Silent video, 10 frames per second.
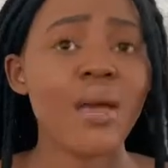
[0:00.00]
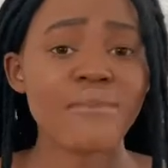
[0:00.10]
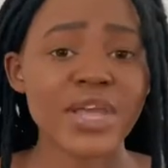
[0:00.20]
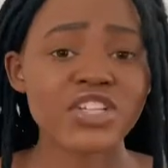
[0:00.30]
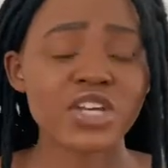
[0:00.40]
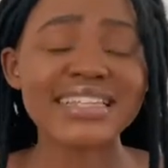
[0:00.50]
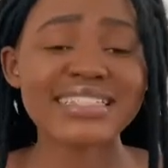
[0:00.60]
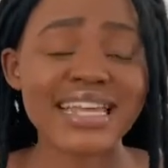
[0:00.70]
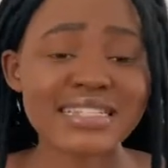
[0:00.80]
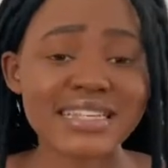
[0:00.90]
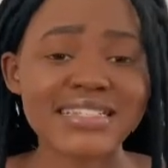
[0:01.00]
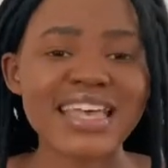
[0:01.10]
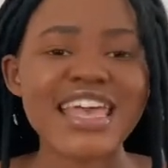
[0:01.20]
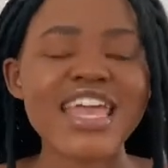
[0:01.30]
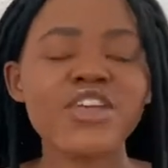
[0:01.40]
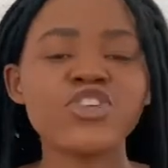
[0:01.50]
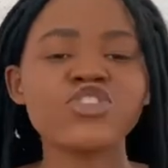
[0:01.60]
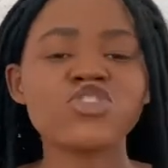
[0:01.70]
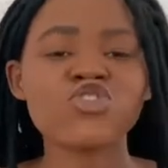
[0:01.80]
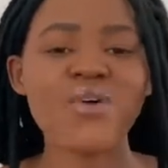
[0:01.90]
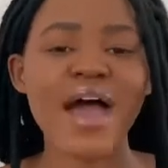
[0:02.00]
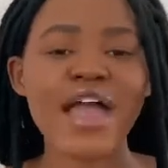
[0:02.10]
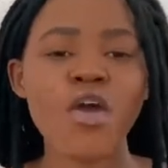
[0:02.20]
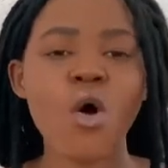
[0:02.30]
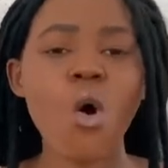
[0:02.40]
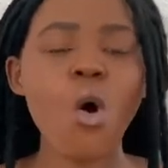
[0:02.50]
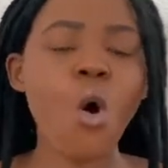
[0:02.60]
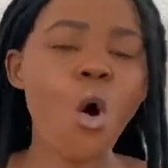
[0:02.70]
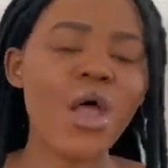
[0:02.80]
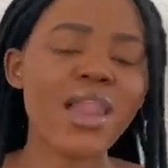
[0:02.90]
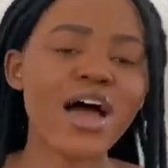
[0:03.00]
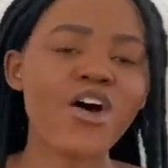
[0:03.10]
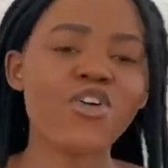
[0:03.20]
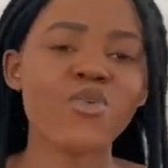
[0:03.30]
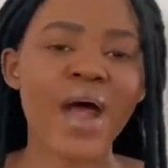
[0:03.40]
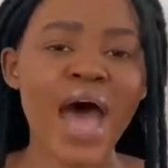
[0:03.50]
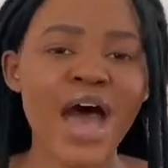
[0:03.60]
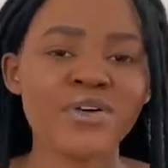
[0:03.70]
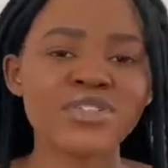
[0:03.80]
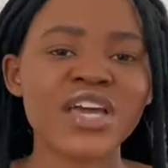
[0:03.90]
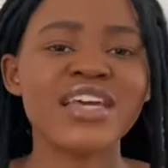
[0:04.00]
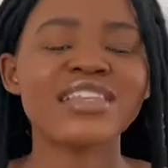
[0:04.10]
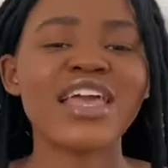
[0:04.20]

Picture the desert. It is dry all around. There